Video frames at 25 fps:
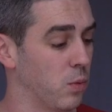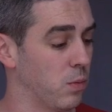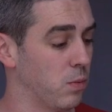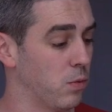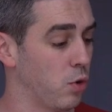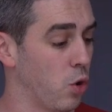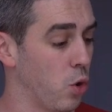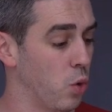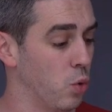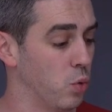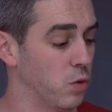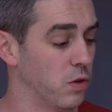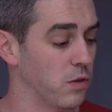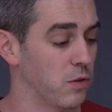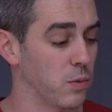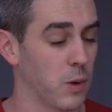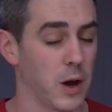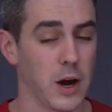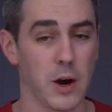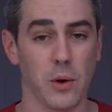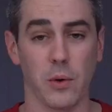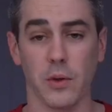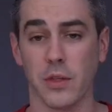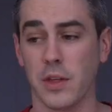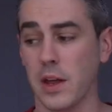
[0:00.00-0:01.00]
called as
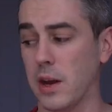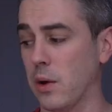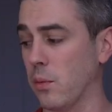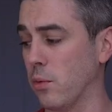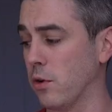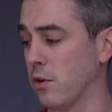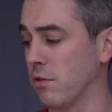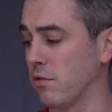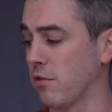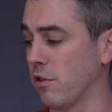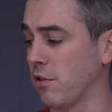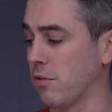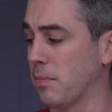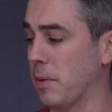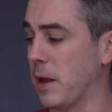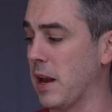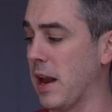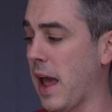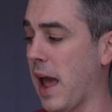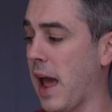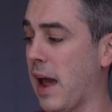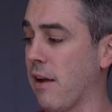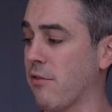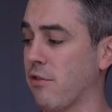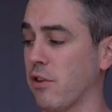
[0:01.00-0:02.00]
well, then it would have just been
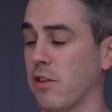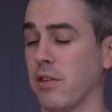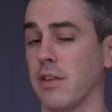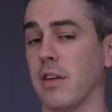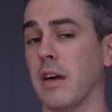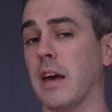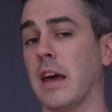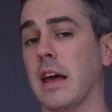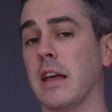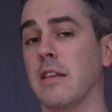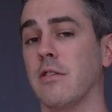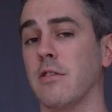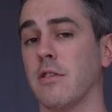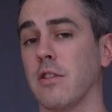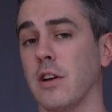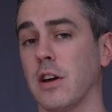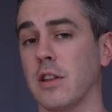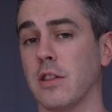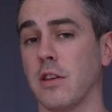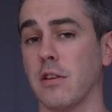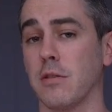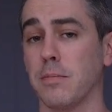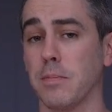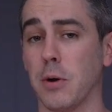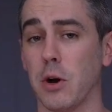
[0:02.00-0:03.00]
everything inside
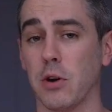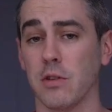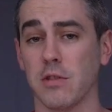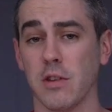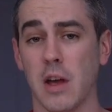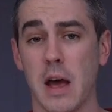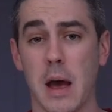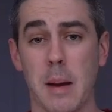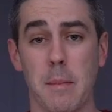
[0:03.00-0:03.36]
this box,